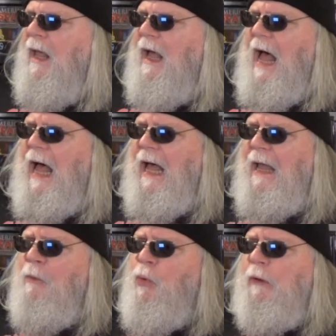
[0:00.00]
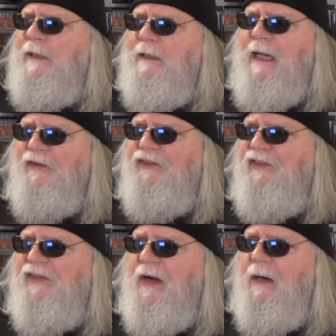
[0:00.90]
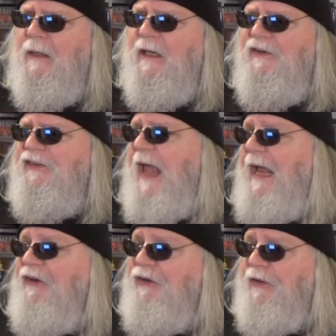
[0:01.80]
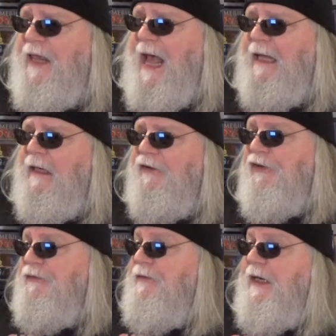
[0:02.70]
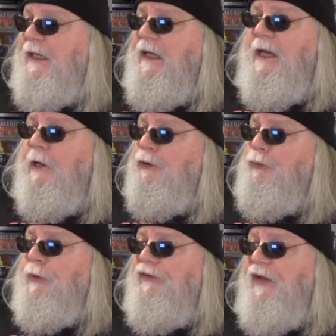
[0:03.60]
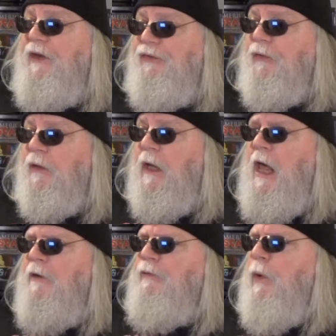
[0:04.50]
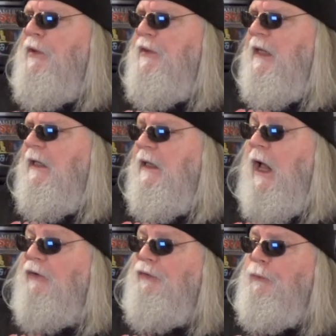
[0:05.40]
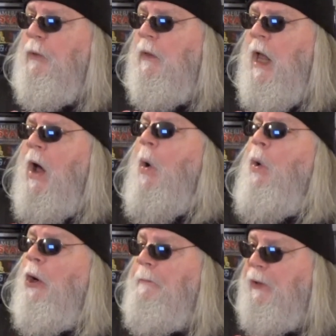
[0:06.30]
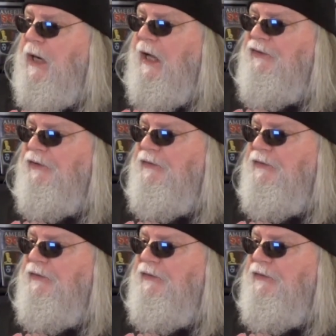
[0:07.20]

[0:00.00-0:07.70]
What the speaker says: I wouldn't necessarily sanction that as a fitting characterization for the cultural or percussive